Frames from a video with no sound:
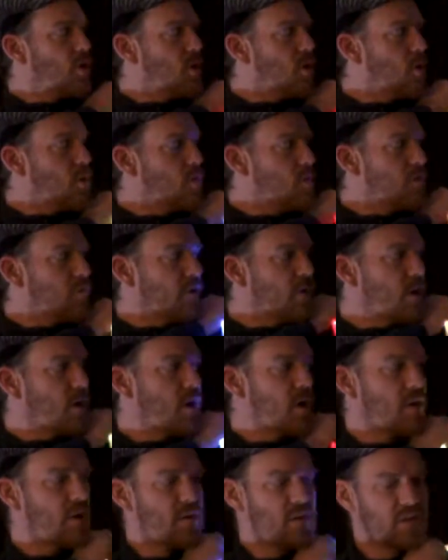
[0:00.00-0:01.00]

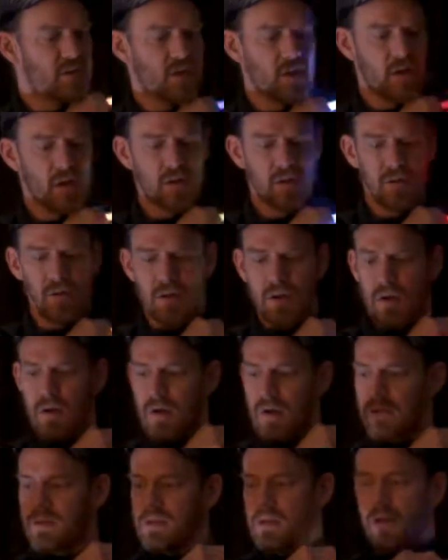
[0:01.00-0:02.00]
over to under
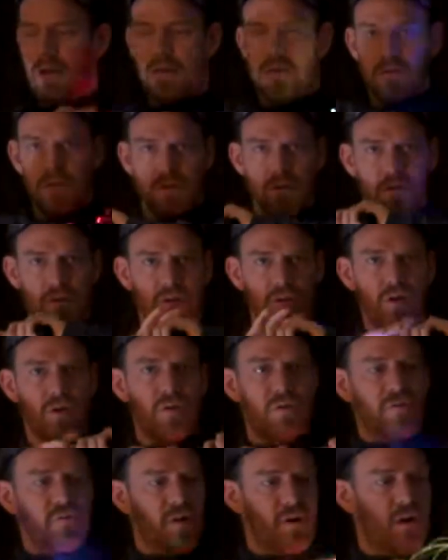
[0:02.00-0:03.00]
to under to
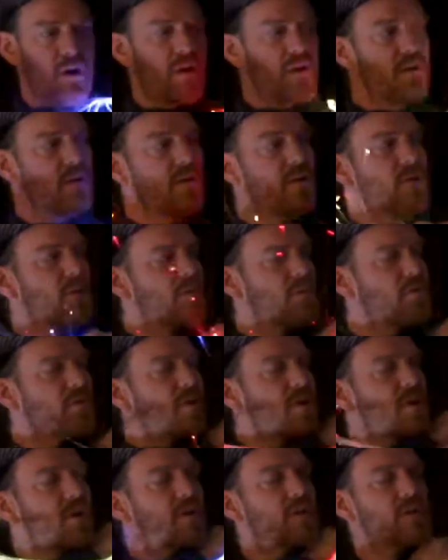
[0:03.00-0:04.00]
over, over
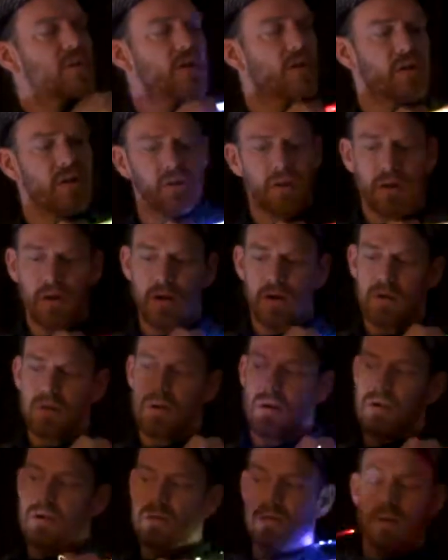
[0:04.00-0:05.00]
to under
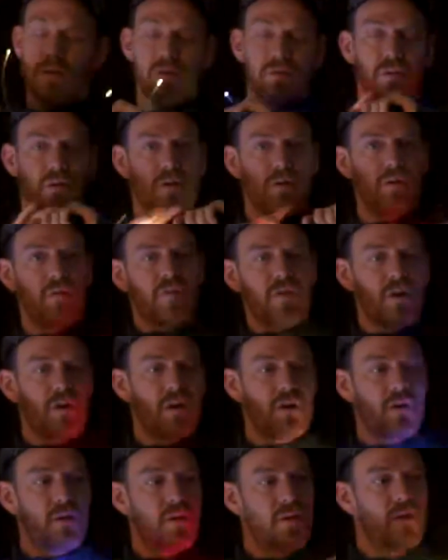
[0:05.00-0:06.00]
to under to
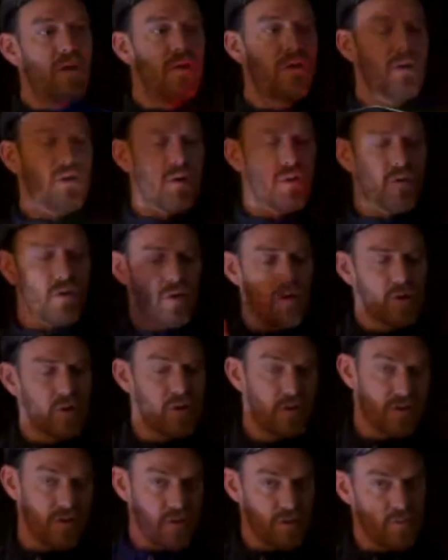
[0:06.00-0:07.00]
over, or
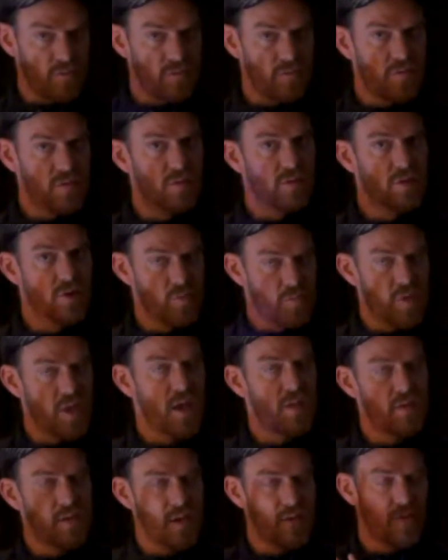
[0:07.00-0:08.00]
you could loop
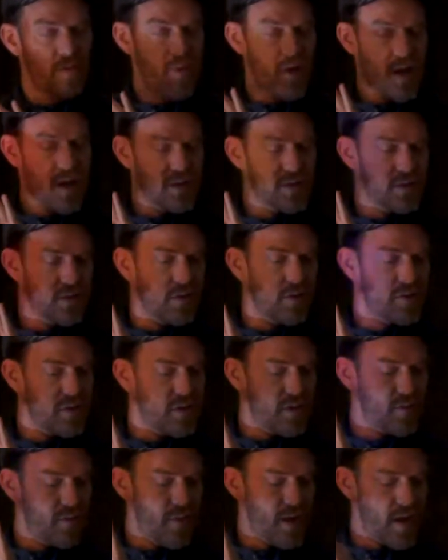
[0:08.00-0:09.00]
that the other way, circle the
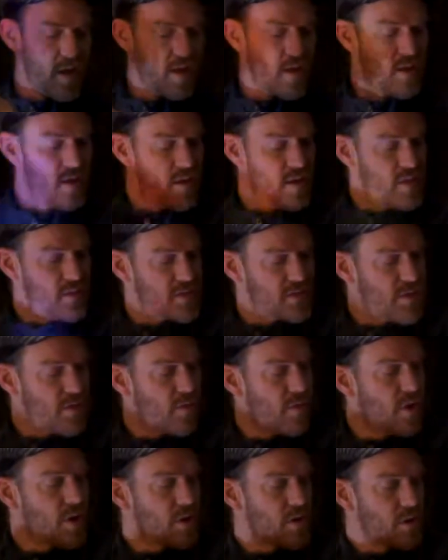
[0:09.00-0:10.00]
other way. So
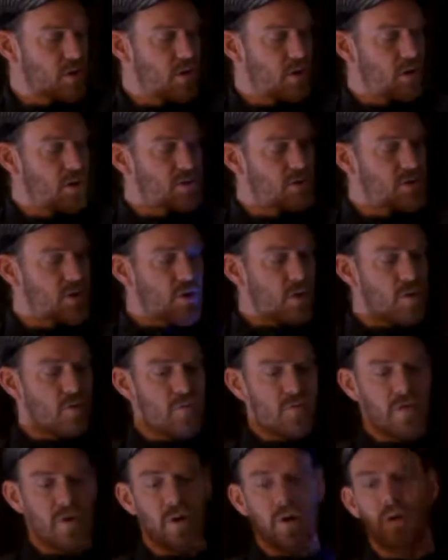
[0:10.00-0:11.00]
under to
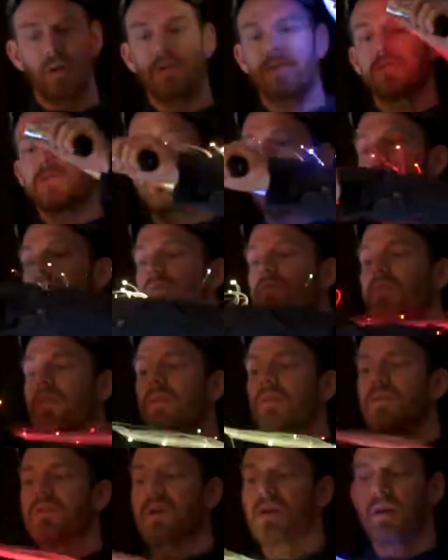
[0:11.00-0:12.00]
over to
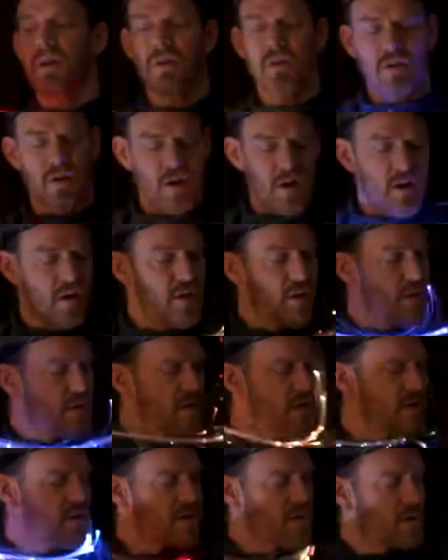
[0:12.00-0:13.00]
over to under
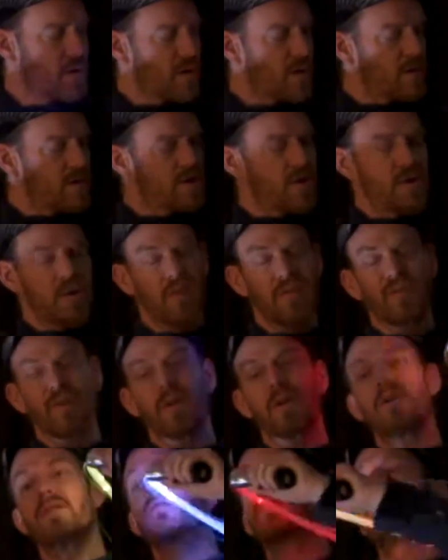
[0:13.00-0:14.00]
to
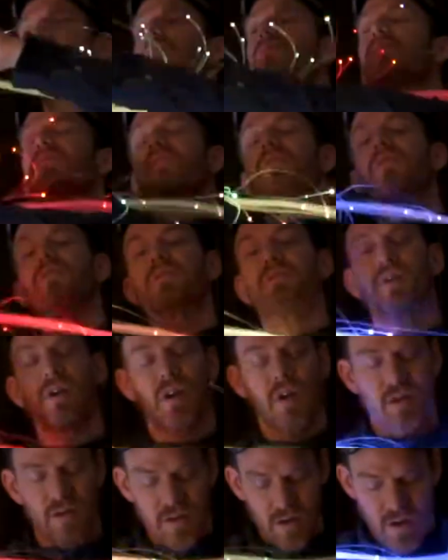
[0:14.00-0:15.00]
over to over
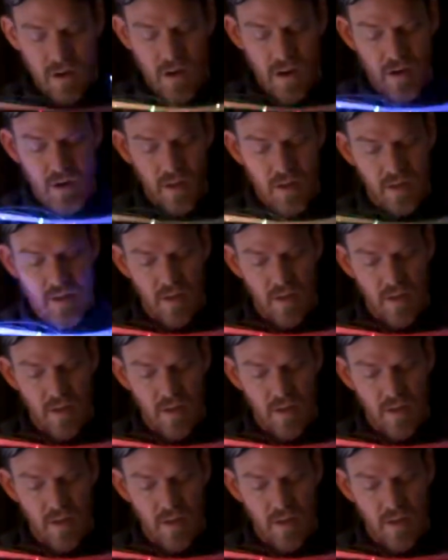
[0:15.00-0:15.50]
to under.